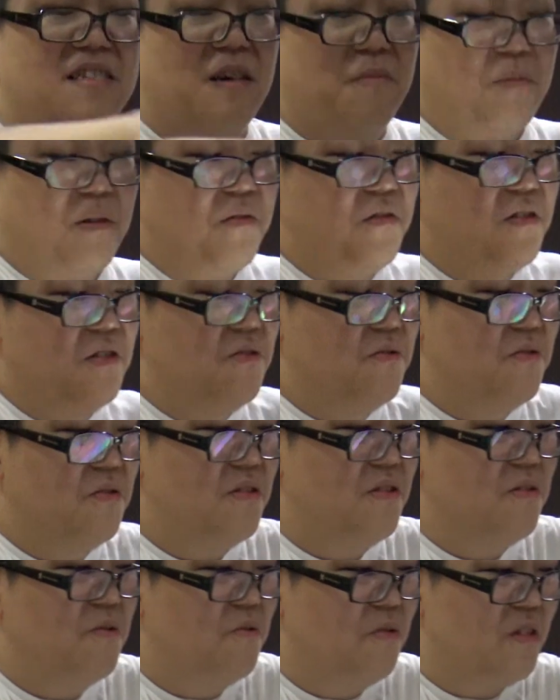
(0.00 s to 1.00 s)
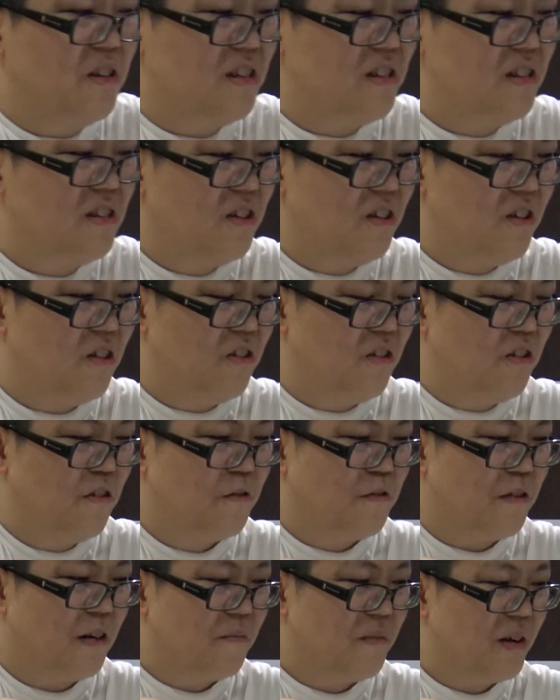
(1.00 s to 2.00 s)
some of you would know
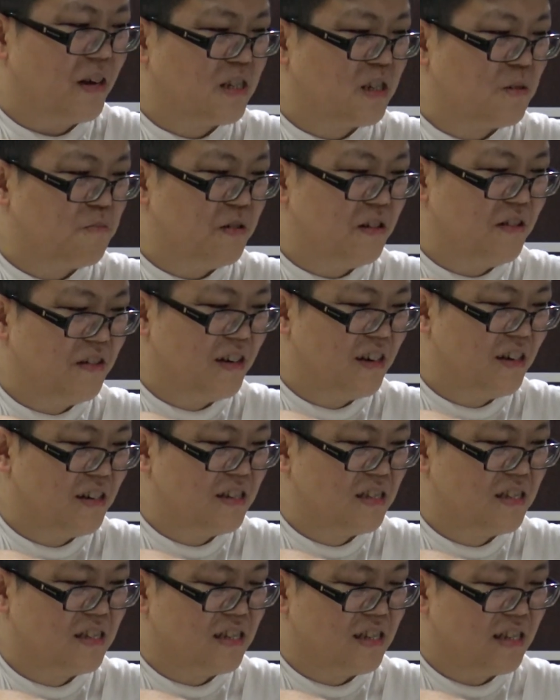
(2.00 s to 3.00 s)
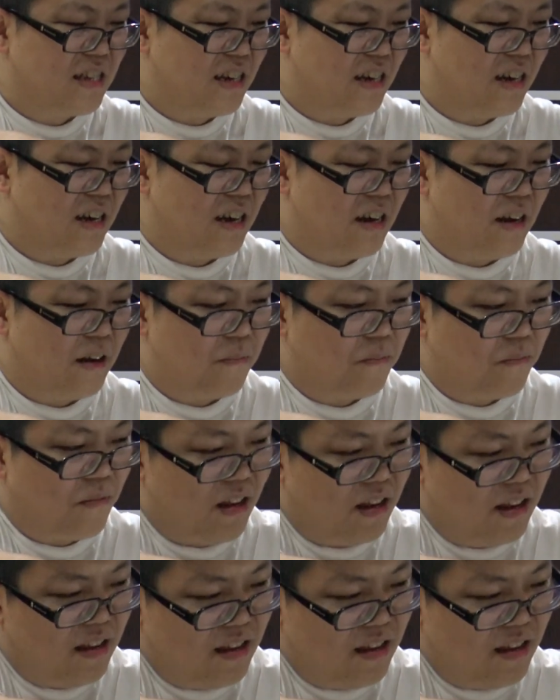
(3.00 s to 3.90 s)
from experience, the